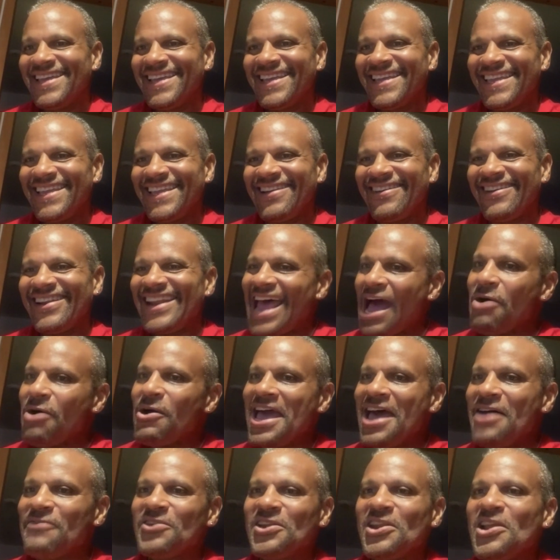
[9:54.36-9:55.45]
Now I
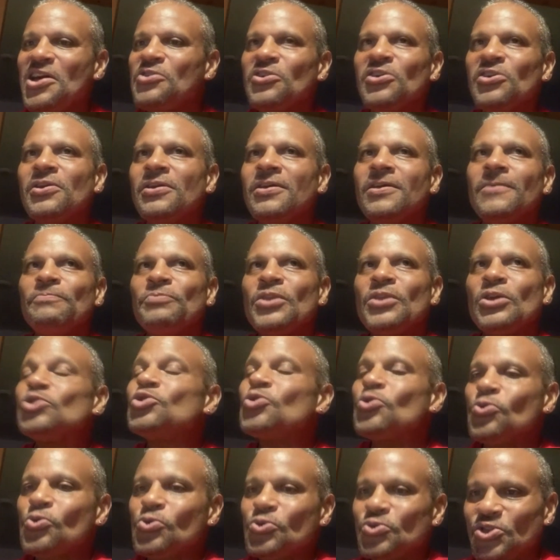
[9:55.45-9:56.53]
have another
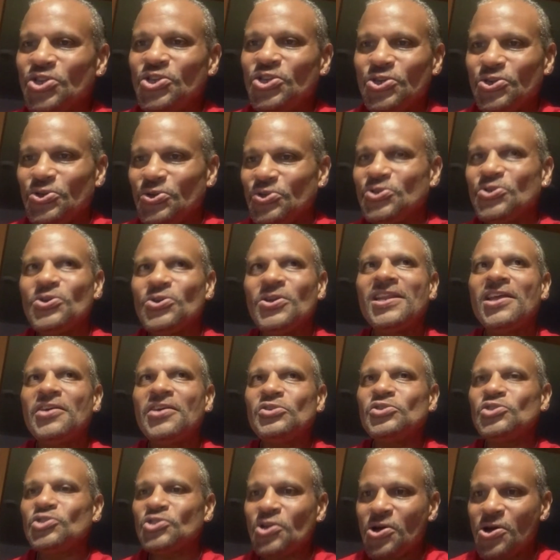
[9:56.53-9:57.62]
tool to use, or another
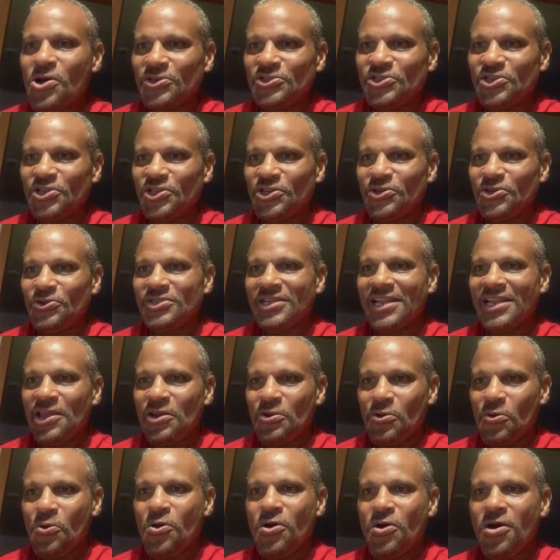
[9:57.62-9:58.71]
song to use
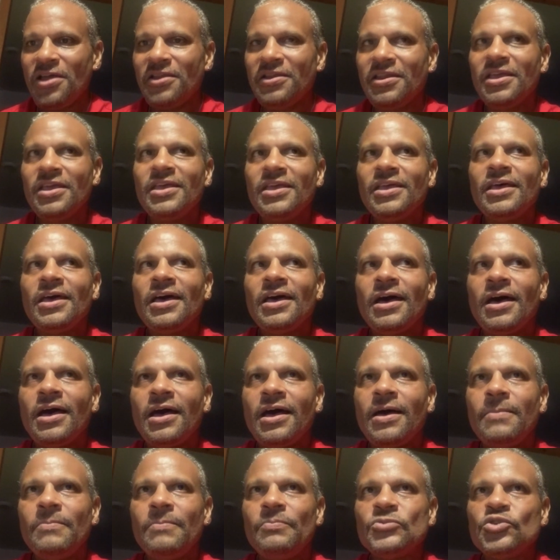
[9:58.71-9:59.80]
later on,
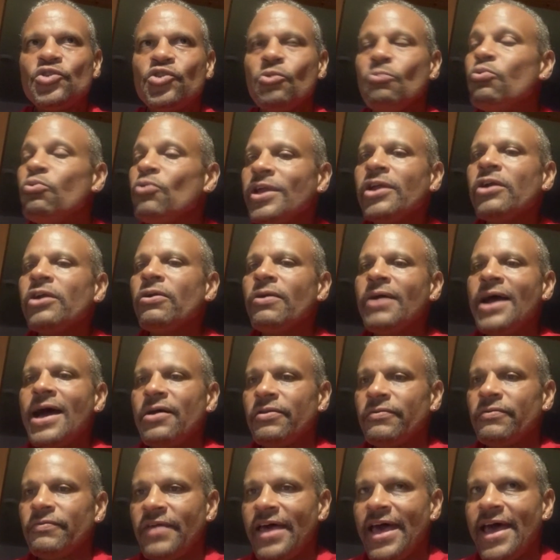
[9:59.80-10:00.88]
to bring her out
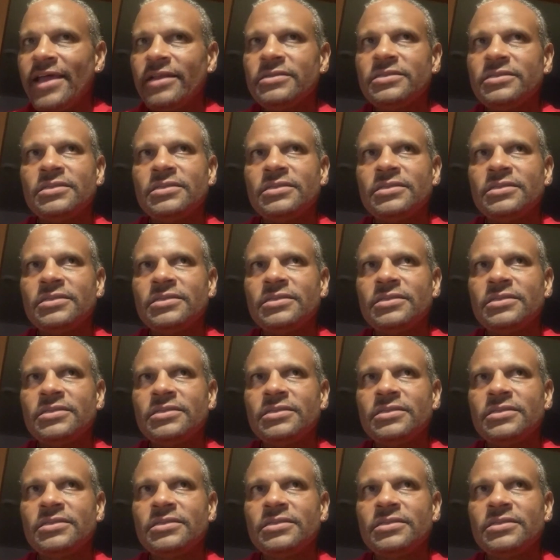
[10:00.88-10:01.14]
of that